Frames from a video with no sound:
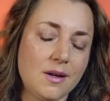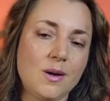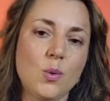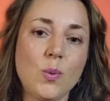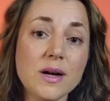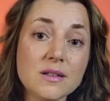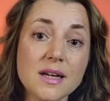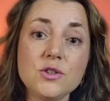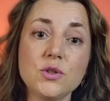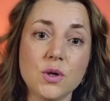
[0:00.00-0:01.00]
When
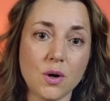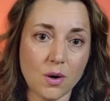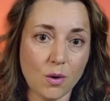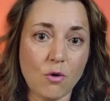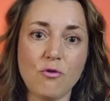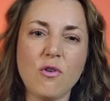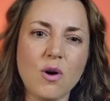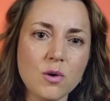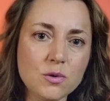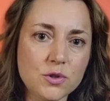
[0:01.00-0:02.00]
letting go of
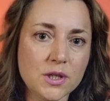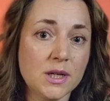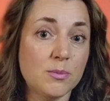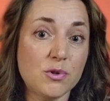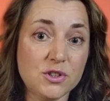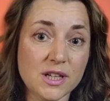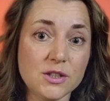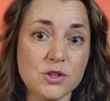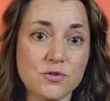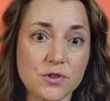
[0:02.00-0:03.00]
old
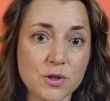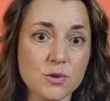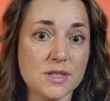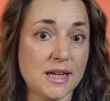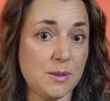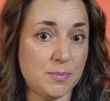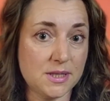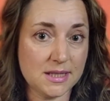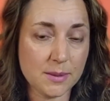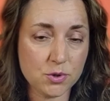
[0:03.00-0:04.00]
protective rules and
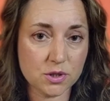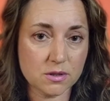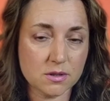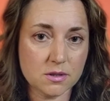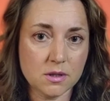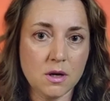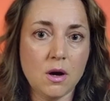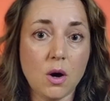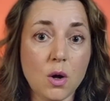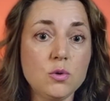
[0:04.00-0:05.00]
perceptions,
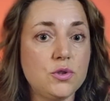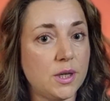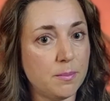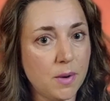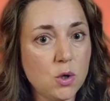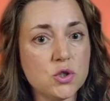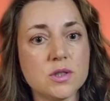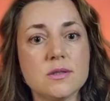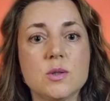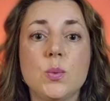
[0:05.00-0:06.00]
old
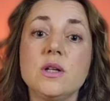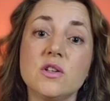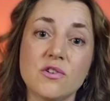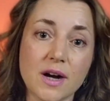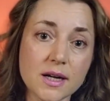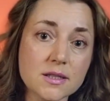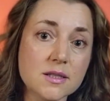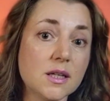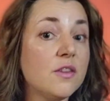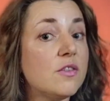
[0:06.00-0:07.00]
emotions will
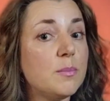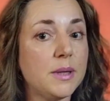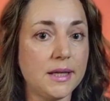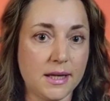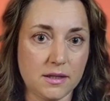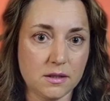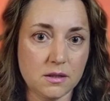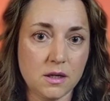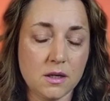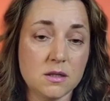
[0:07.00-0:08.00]
arise in the beginning,
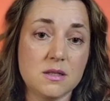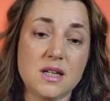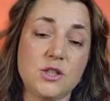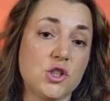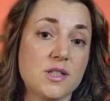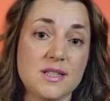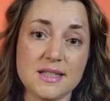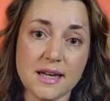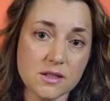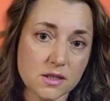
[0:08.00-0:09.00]
such as
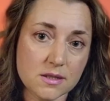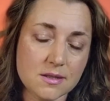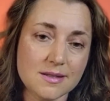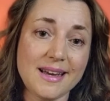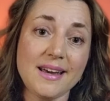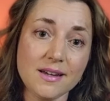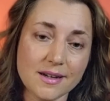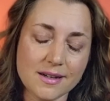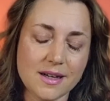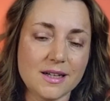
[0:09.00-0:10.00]
sadness,
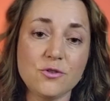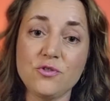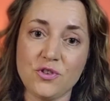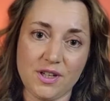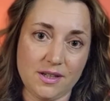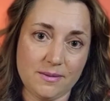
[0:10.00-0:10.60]
anger, and fear.